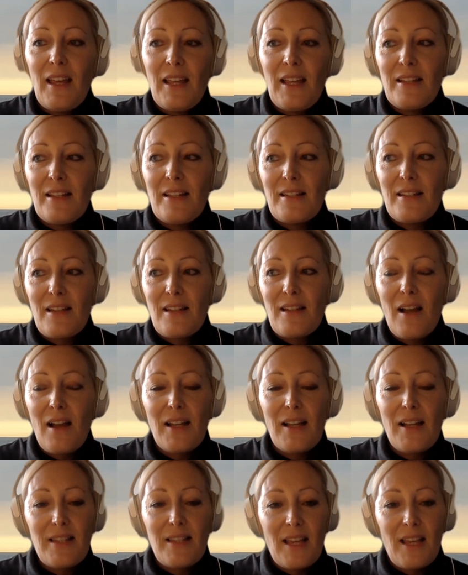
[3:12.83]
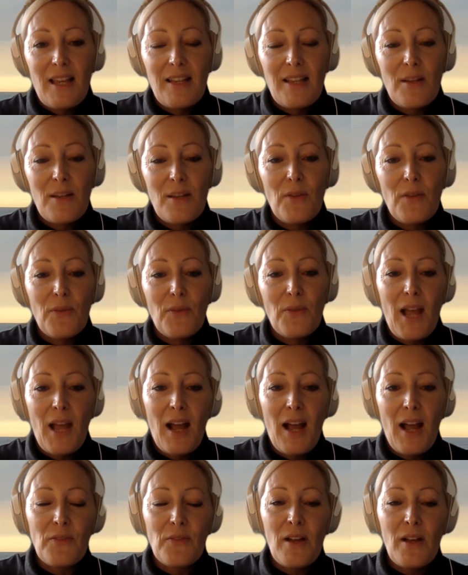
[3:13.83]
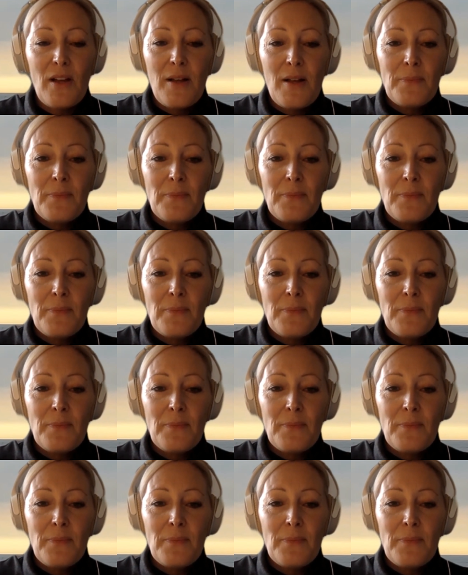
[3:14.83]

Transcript: in a society. So if we have